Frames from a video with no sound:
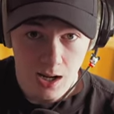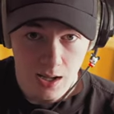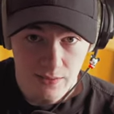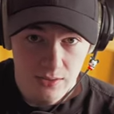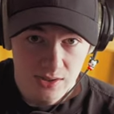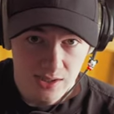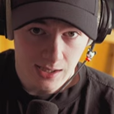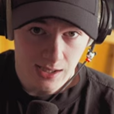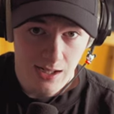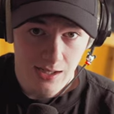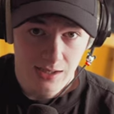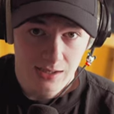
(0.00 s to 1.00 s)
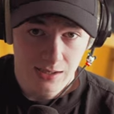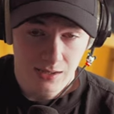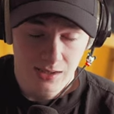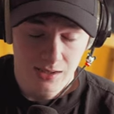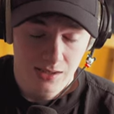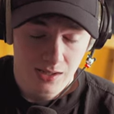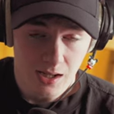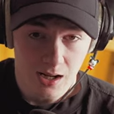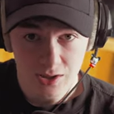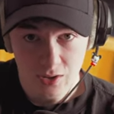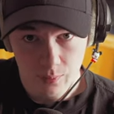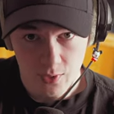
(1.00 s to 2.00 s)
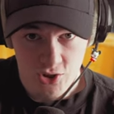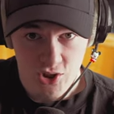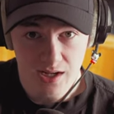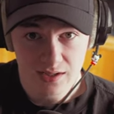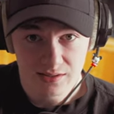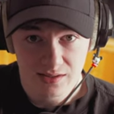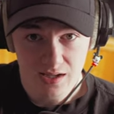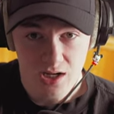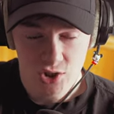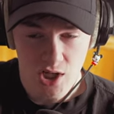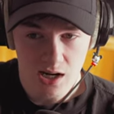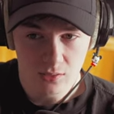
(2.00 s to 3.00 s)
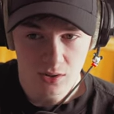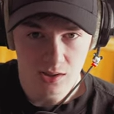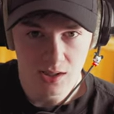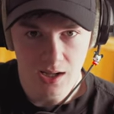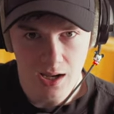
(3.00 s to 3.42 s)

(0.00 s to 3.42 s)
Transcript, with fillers: and then you highlight color and you brush into that shadow color,